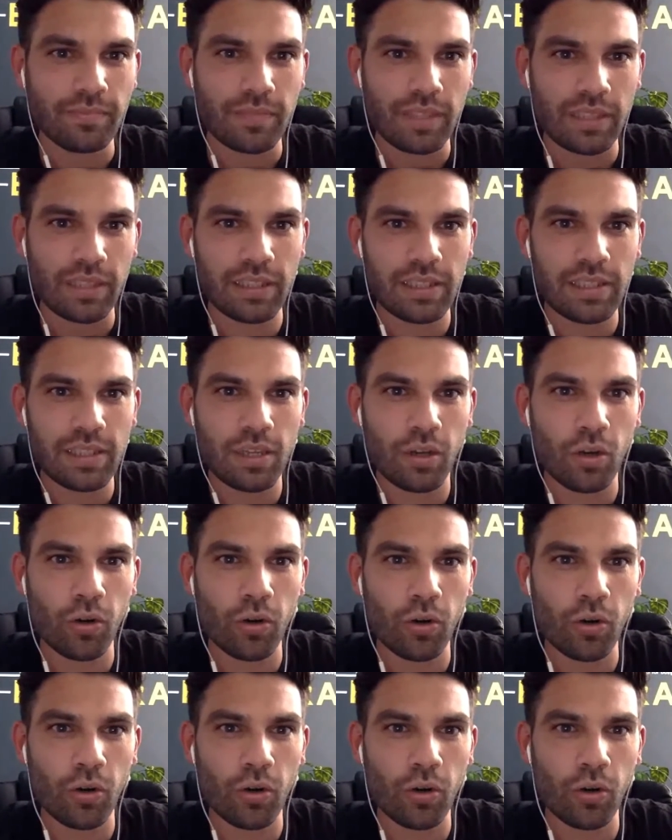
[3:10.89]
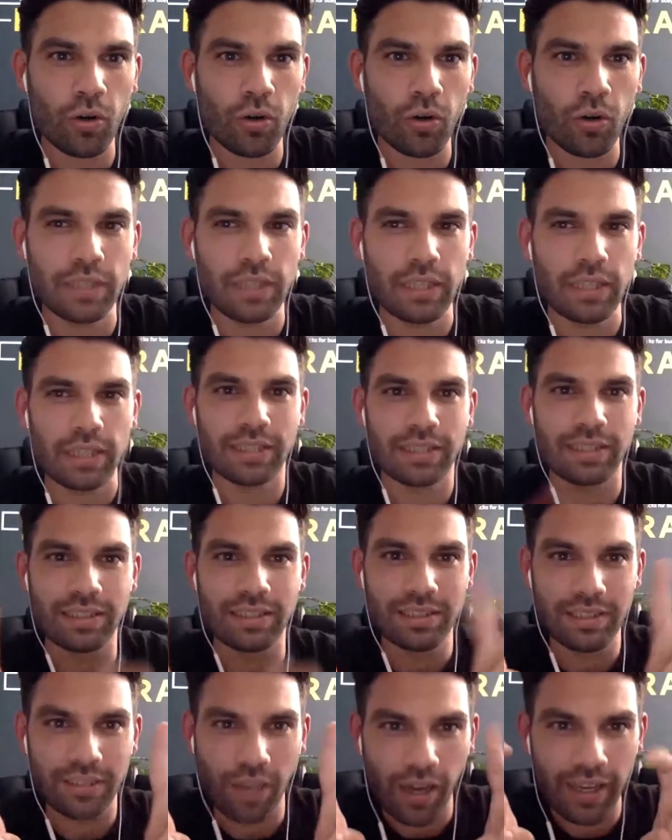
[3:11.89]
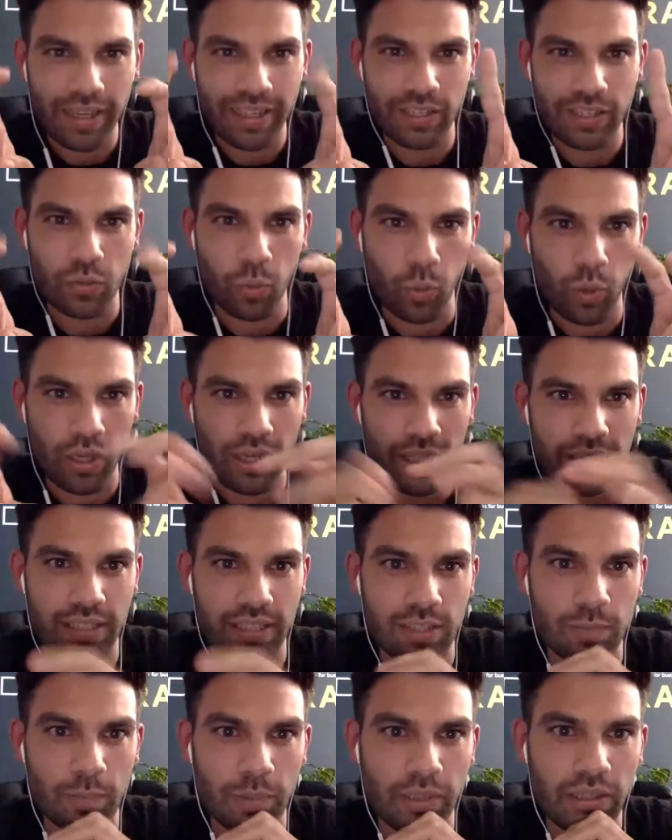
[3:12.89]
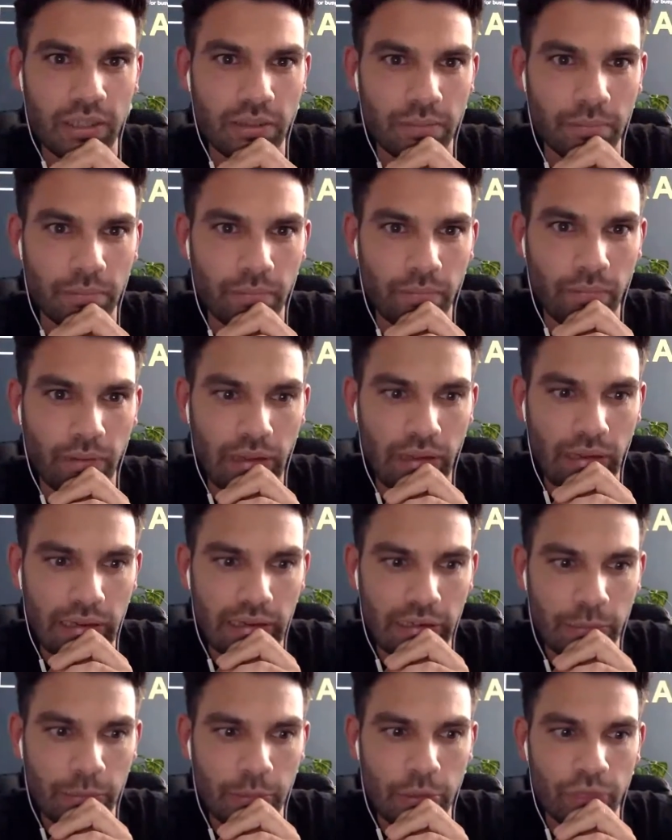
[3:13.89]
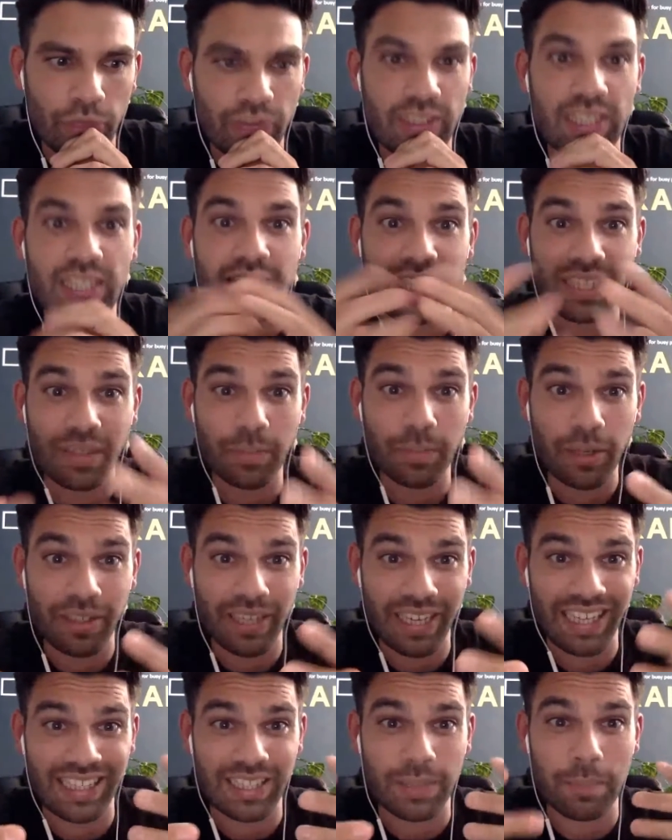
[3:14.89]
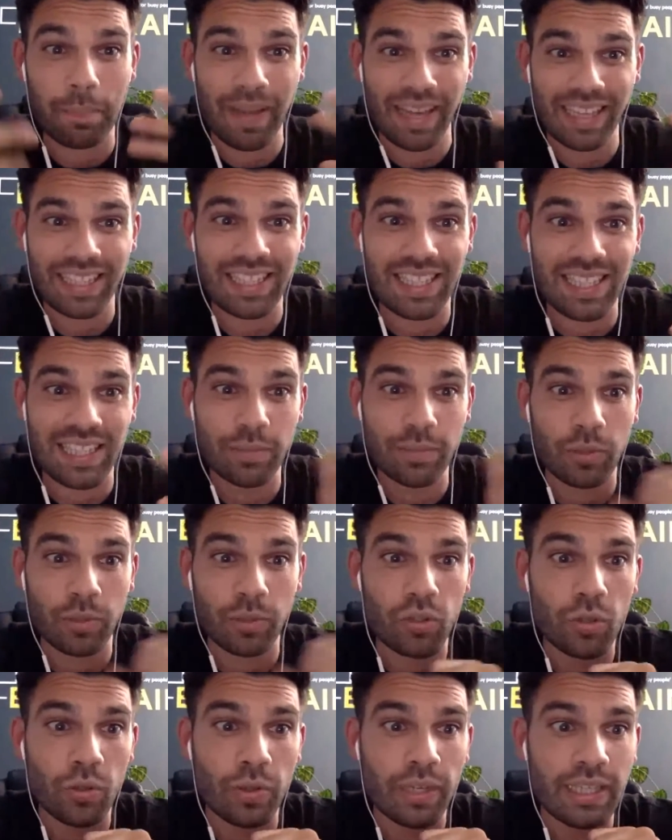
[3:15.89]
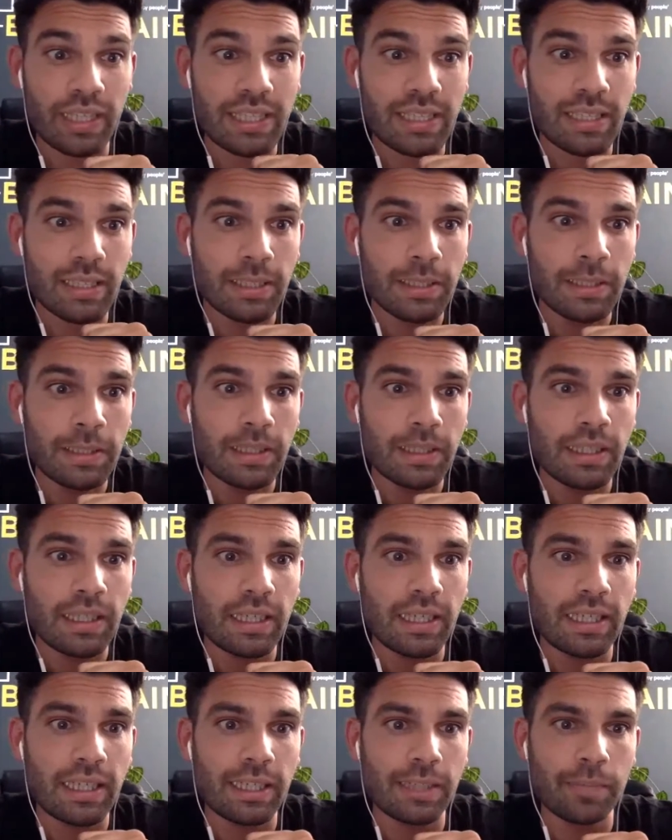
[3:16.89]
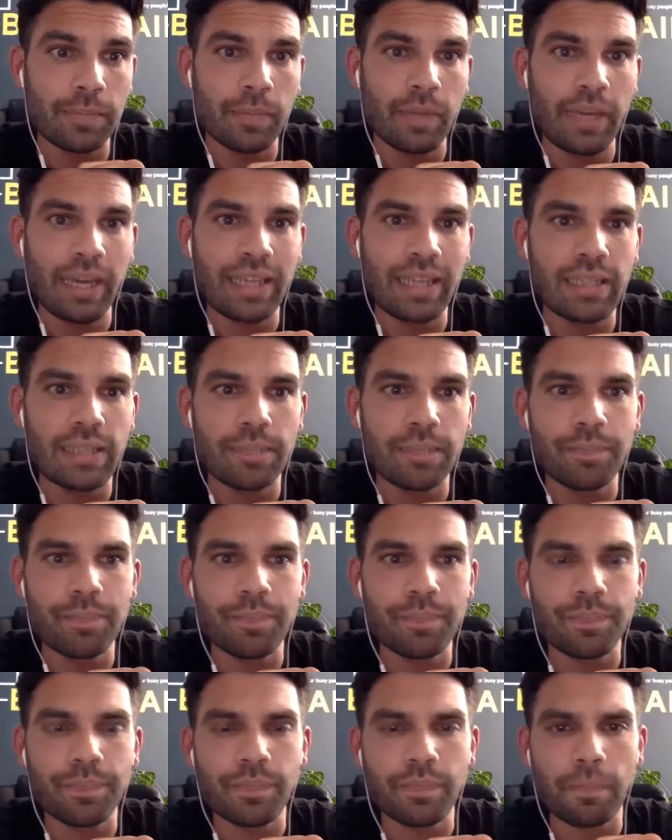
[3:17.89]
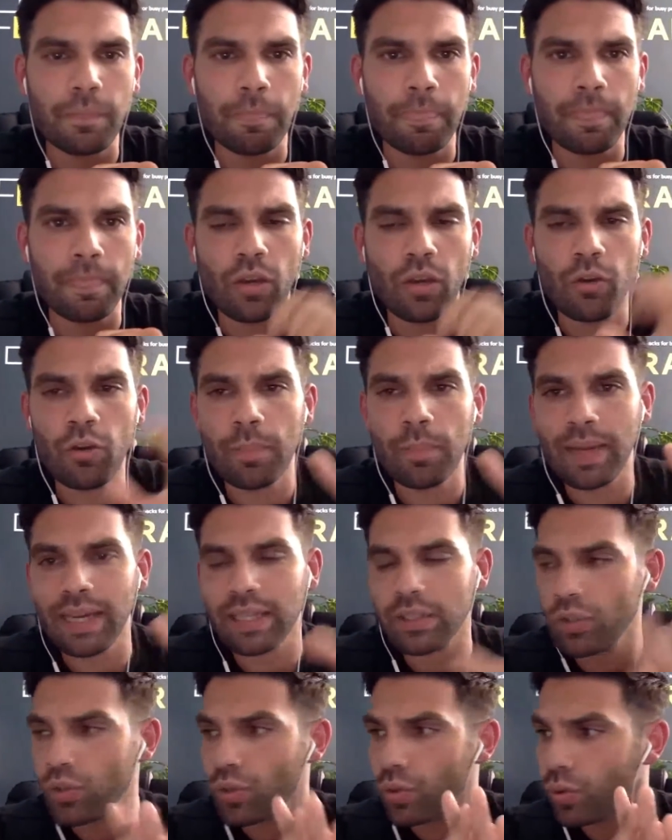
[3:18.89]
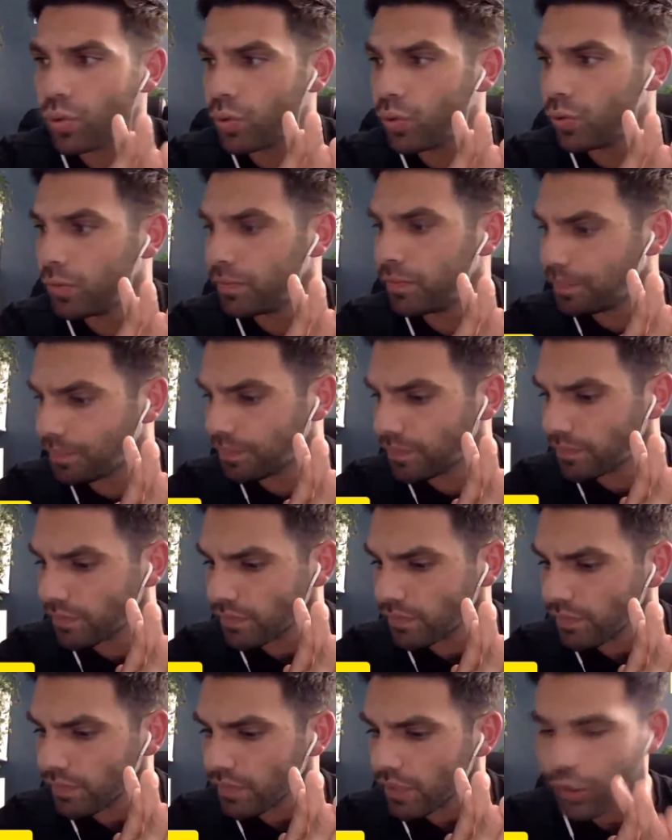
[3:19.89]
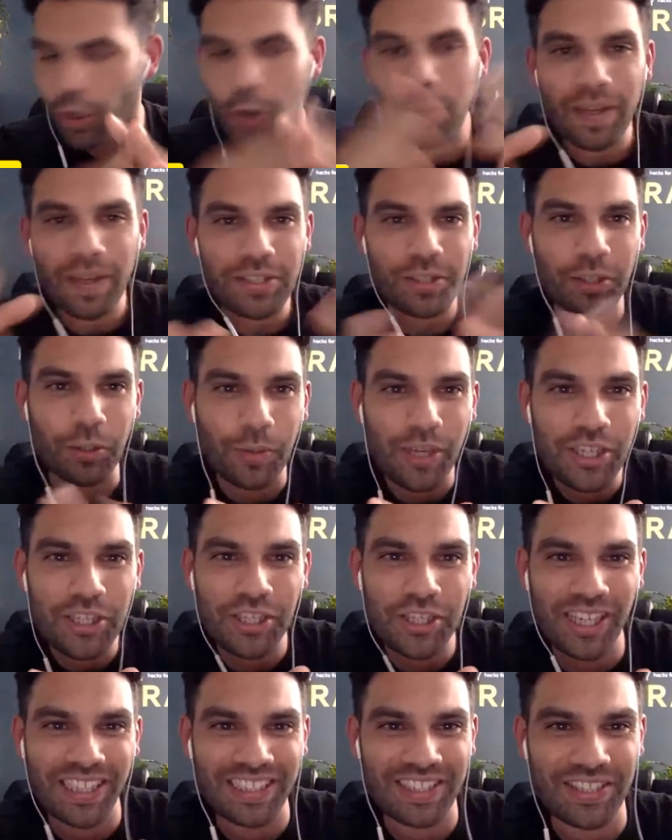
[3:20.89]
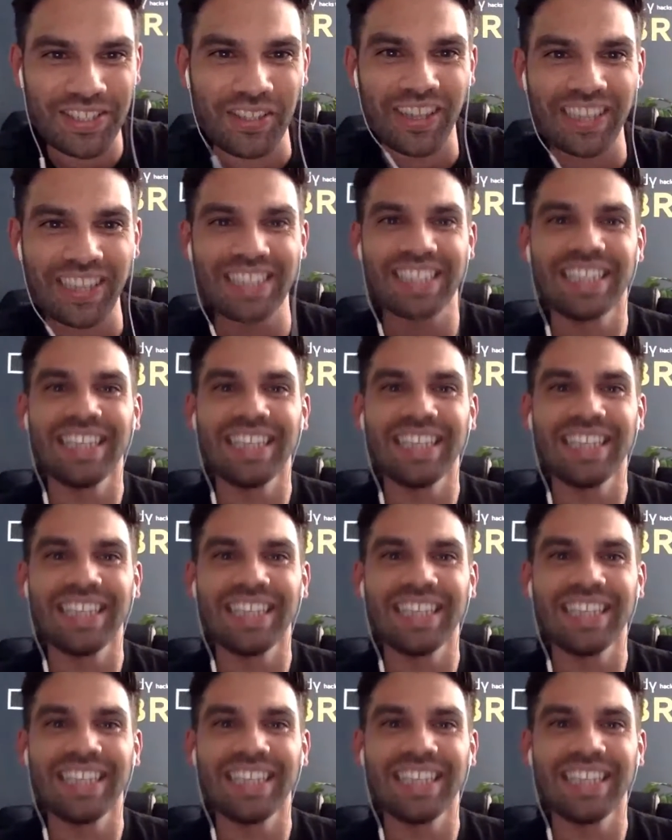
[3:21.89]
this whole kind of diet word has become a little bit of a stigma, and it has a bad stigma to it. And going back to the question I asked you guys,